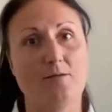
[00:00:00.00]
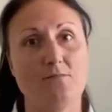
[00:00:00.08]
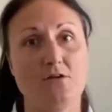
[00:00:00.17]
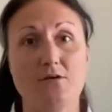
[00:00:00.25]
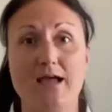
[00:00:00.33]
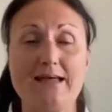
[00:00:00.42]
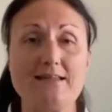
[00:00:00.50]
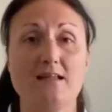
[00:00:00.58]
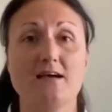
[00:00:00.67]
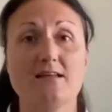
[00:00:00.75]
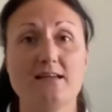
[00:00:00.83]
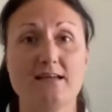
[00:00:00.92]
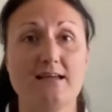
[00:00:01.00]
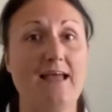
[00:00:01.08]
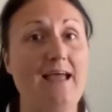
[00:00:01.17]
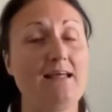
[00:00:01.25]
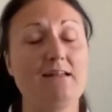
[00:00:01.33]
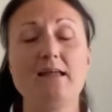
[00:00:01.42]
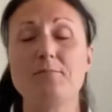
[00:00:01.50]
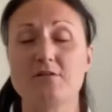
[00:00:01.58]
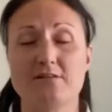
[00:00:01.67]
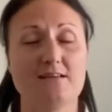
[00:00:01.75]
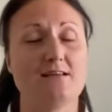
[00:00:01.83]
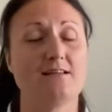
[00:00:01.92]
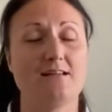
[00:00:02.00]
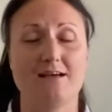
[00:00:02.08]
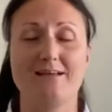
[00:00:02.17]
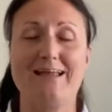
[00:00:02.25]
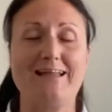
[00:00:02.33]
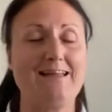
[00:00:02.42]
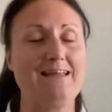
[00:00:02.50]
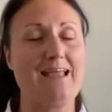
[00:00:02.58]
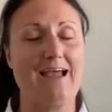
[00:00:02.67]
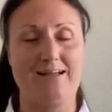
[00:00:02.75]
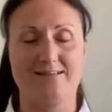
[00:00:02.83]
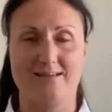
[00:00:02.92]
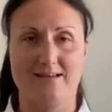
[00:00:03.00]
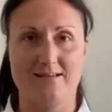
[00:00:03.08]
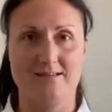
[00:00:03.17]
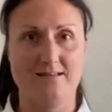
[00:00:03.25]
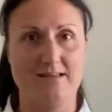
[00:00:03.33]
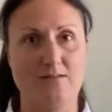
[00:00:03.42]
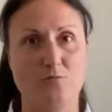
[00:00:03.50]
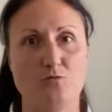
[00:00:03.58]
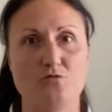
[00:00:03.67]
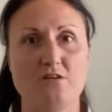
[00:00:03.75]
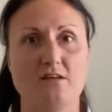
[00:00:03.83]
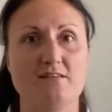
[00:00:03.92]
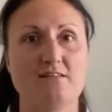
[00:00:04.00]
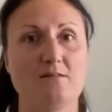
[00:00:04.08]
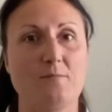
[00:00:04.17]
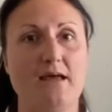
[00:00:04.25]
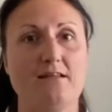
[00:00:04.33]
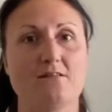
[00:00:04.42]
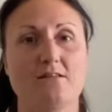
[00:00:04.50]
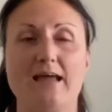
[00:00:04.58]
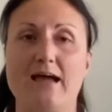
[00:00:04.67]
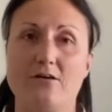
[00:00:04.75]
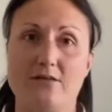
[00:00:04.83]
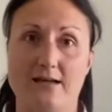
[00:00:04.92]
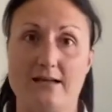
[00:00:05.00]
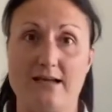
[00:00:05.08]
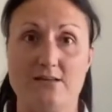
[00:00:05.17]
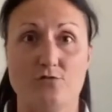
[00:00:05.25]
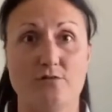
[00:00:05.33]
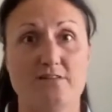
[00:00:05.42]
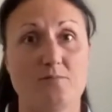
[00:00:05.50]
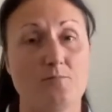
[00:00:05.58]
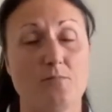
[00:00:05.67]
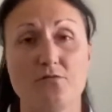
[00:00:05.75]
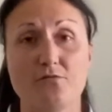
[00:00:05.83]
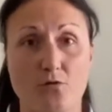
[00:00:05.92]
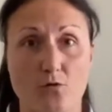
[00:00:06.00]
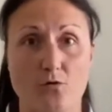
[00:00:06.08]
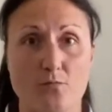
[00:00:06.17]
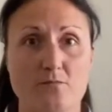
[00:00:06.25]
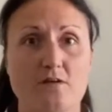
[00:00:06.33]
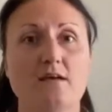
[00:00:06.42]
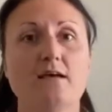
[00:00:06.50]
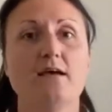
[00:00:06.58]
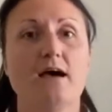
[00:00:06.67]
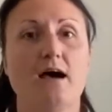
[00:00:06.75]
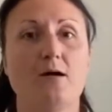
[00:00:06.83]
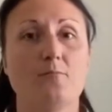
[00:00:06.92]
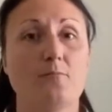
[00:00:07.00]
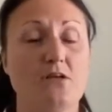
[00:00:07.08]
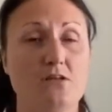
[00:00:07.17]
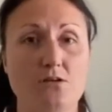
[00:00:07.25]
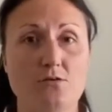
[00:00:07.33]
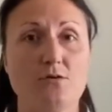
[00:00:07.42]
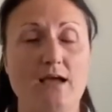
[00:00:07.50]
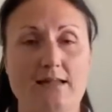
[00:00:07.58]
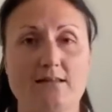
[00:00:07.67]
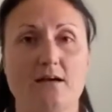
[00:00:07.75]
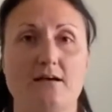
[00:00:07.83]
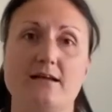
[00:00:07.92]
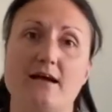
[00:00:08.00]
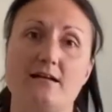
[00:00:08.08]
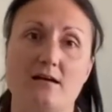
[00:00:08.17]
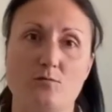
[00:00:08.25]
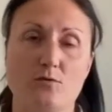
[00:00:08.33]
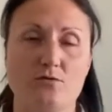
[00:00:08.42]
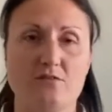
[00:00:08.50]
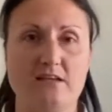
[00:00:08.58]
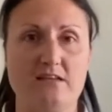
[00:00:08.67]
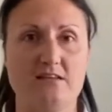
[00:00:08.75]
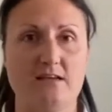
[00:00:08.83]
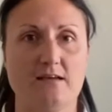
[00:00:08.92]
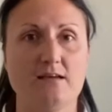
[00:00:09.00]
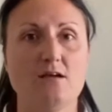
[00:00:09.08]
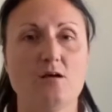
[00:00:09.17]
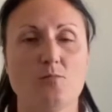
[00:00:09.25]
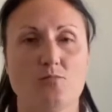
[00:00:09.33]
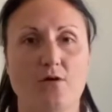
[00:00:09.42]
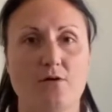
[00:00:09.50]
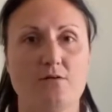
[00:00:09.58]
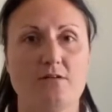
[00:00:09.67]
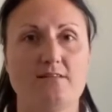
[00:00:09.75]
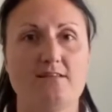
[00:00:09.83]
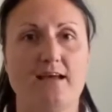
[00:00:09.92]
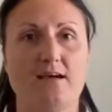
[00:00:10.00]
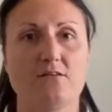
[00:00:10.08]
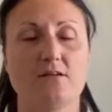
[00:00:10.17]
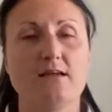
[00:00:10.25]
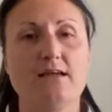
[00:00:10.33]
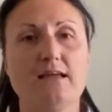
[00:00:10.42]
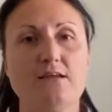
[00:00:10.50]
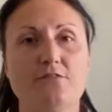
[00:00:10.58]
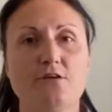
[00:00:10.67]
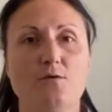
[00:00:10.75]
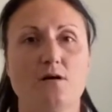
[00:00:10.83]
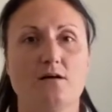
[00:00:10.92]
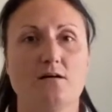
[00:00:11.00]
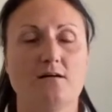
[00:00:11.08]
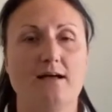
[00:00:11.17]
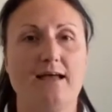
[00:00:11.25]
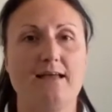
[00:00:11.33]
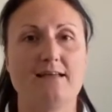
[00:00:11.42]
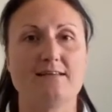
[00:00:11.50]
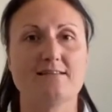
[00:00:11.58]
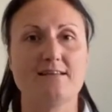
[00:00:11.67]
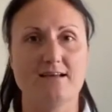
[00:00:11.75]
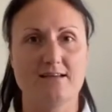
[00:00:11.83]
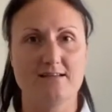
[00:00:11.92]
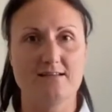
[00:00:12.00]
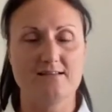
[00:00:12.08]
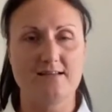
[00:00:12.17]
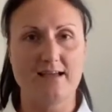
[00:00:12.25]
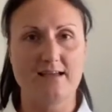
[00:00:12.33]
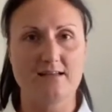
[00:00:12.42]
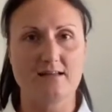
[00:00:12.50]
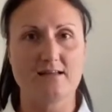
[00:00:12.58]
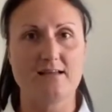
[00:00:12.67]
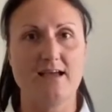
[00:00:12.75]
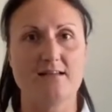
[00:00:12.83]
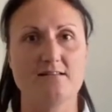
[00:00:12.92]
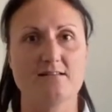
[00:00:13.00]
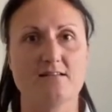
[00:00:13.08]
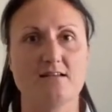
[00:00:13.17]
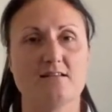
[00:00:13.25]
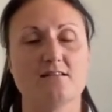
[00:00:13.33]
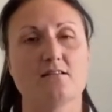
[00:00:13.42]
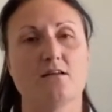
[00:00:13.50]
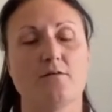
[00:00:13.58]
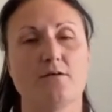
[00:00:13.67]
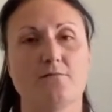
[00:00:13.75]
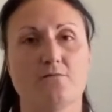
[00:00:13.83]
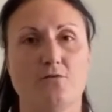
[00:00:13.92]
You can learn it, anybody can learn any kata. It will just depend on how that kata is performed, but you can learn it, and I will teach it broken down. If you are a second dan candidate going for